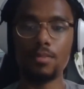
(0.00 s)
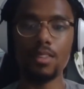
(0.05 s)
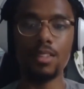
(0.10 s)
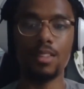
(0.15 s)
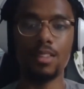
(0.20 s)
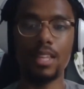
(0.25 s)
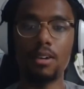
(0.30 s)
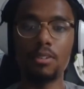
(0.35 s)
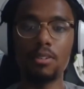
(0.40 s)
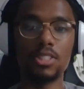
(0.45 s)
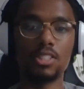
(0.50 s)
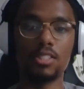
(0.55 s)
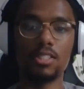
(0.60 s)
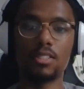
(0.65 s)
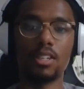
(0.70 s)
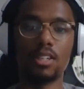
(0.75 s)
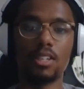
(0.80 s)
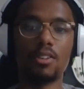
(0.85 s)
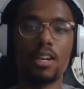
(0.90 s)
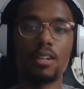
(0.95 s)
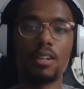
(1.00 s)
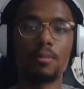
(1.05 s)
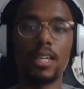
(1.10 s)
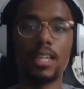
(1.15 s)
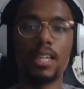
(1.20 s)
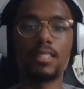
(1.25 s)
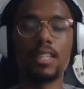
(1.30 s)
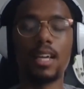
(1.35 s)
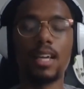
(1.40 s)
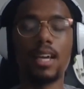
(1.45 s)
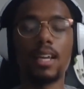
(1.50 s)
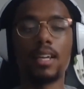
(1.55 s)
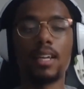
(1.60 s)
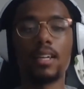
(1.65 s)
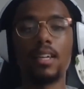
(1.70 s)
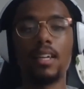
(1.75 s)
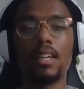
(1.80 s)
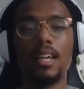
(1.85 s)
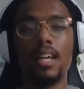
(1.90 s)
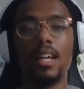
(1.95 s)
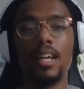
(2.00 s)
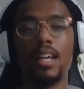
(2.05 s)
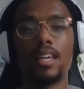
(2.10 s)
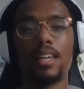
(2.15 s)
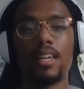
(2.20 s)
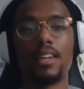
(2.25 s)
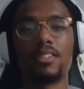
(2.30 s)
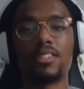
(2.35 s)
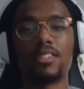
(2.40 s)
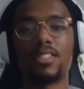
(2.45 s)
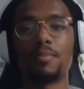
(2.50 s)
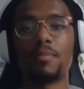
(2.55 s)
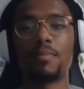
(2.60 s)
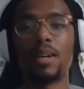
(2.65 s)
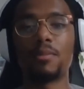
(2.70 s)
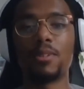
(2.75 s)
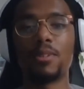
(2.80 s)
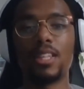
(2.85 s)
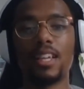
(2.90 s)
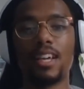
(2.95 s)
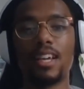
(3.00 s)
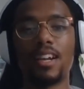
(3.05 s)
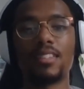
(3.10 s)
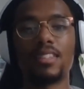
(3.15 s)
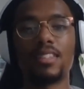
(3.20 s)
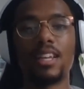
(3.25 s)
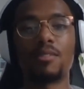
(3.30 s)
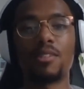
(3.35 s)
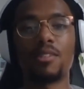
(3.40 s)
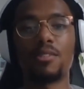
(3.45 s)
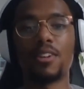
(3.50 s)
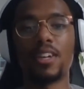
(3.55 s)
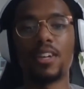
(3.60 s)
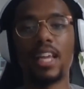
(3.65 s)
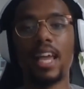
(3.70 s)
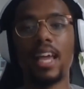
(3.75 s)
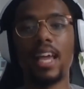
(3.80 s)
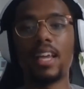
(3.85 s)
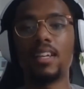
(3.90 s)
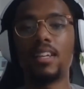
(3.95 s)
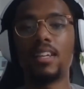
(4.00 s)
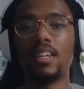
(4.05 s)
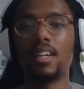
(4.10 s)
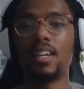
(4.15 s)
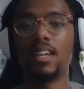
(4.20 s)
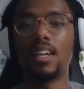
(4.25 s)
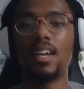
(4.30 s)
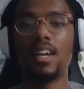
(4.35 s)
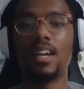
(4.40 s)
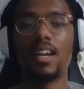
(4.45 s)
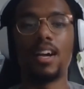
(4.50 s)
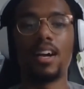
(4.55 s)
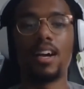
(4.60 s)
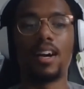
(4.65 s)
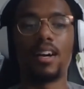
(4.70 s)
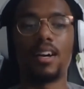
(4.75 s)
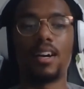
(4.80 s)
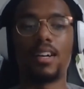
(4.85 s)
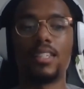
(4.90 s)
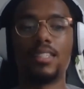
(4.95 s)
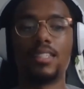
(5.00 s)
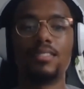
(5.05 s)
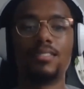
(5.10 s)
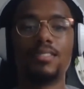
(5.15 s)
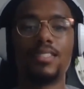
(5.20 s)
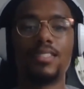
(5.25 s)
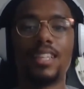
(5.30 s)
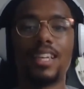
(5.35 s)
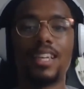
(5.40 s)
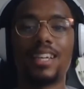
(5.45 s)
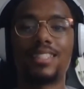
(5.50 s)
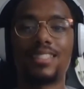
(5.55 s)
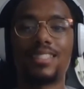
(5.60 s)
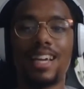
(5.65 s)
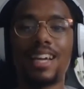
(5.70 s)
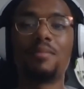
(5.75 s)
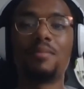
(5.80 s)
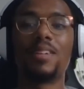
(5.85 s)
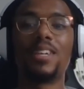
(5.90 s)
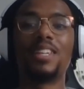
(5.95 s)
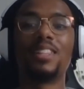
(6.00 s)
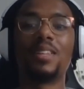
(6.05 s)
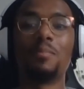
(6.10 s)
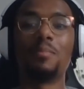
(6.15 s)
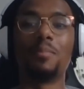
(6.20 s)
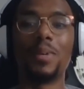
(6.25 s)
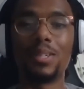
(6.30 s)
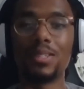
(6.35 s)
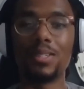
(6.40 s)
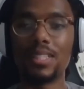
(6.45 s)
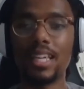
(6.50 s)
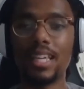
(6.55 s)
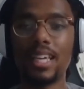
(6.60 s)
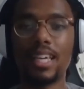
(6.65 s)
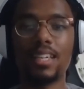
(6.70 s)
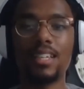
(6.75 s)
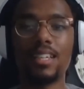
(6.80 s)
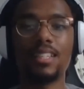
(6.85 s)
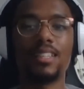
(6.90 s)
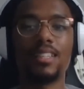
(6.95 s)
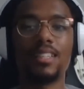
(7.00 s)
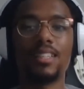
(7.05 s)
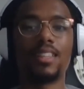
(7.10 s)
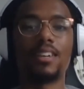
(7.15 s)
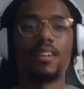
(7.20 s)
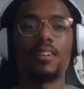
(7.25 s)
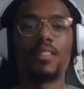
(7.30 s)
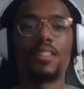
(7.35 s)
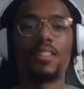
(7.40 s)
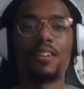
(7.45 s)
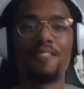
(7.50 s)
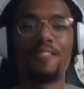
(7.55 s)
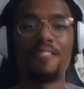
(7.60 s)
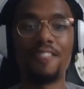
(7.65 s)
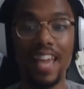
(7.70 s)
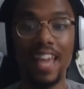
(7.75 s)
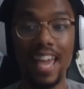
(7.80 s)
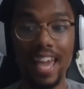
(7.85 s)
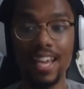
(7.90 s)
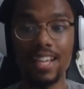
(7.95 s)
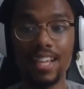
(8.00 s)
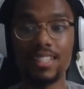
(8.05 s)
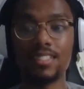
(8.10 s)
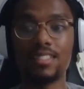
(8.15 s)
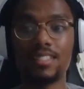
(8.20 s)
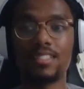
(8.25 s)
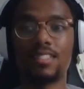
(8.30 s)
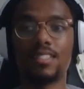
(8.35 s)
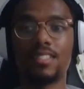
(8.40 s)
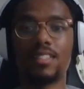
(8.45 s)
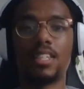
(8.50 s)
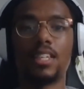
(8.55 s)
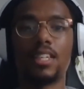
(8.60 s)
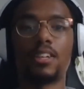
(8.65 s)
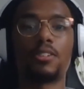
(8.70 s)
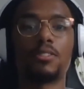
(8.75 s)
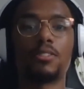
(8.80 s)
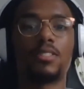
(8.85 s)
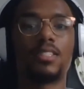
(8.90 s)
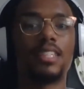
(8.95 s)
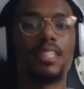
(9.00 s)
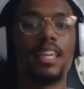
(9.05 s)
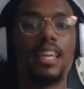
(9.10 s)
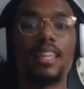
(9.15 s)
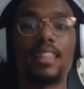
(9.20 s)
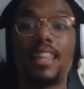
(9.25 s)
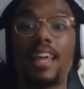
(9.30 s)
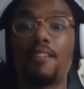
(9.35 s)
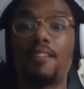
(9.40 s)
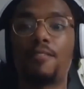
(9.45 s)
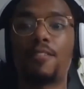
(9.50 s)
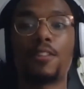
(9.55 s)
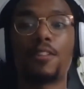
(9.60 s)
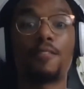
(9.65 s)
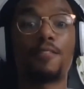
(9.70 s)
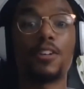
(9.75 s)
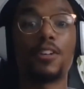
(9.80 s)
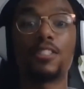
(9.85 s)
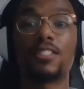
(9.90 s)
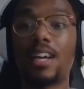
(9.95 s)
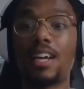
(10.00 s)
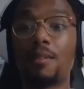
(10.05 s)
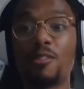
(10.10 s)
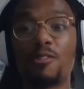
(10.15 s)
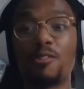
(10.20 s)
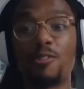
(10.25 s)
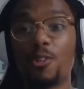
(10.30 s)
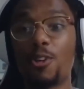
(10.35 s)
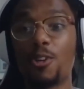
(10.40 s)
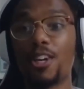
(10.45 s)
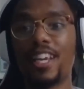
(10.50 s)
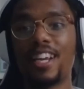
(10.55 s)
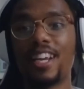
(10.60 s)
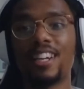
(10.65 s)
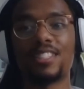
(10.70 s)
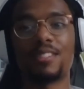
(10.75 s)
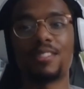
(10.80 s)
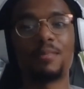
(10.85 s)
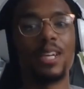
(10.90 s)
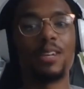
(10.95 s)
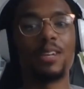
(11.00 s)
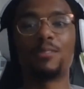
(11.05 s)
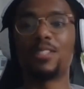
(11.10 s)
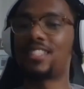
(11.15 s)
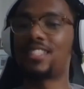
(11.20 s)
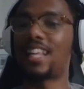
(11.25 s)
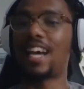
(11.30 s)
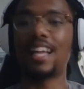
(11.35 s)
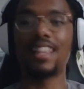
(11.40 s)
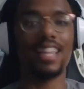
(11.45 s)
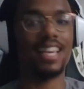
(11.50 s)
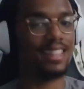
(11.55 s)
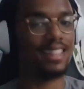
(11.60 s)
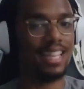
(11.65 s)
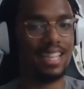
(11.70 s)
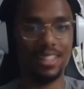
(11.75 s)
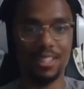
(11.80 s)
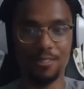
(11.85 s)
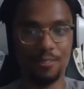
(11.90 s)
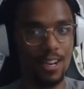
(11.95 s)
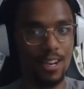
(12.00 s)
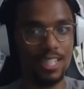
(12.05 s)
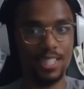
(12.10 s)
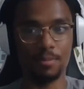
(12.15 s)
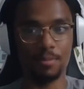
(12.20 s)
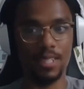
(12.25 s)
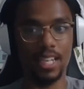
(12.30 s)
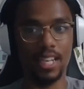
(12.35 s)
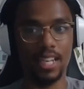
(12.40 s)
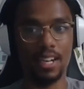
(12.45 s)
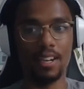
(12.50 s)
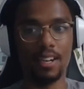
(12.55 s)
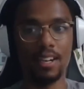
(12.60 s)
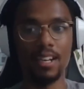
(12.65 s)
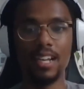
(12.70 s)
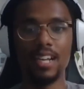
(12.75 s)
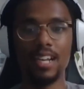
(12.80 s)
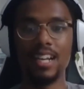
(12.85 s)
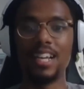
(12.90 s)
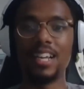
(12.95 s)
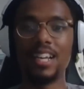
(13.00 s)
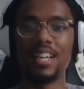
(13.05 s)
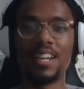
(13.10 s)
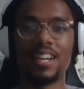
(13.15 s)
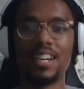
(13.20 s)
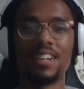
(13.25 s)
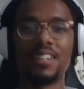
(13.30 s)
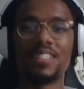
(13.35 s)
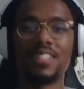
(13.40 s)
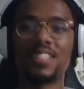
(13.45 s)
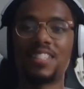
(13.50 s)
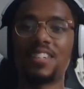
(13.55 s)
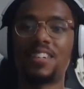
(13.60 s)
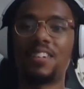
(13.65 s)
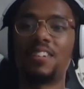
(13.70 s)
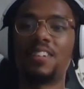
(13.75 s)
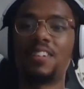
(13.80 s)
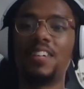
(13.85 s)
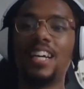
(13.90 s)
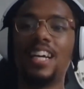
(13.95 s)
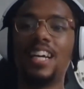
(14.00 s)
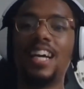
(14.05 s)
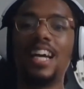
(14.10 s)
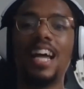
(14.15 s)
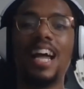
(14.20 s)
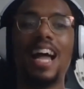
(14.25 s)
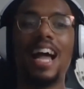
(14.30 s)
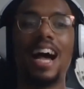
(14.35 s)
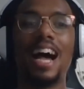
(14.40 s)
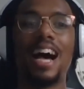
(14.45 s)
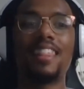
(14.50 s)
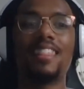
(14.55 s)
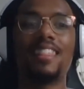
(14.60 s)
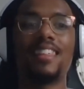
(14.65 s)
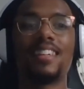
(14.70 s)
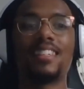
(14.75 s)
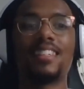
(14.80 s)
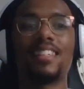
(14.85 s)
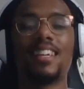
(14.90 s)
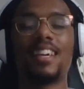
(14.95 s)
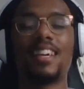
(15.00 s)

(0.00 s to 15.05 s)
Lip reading: That was just incredibly exciting. It's a memory that I'll never forget. The excitement in the building, the fans, seeing that for the first time in 4 years. I mean, it was not like that the freshman year, So I think